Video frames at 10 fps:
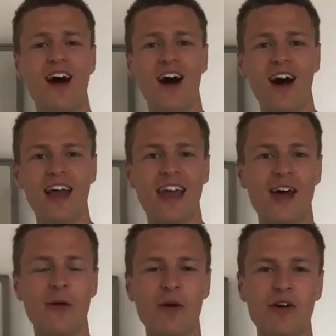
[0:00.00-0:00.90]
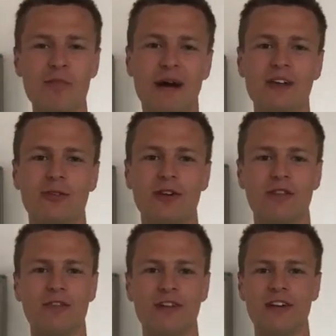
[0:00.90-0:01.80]
Hi there, welcome back to
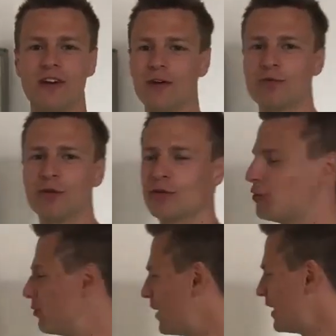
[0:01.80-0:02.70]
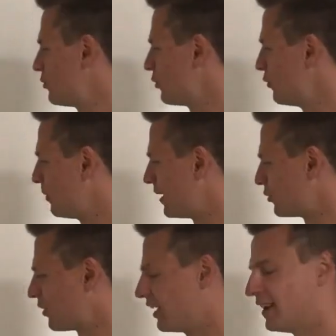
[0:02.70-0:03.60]
another video brought to you by Truth About
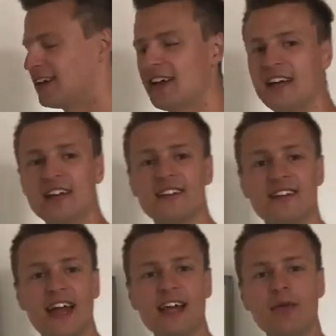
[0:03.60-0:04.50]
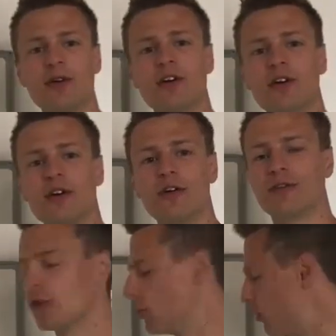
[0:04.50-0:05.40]
Training. Today we're going to go
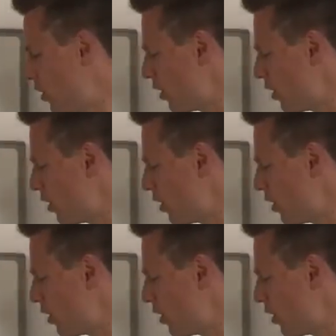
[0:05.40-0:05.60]
through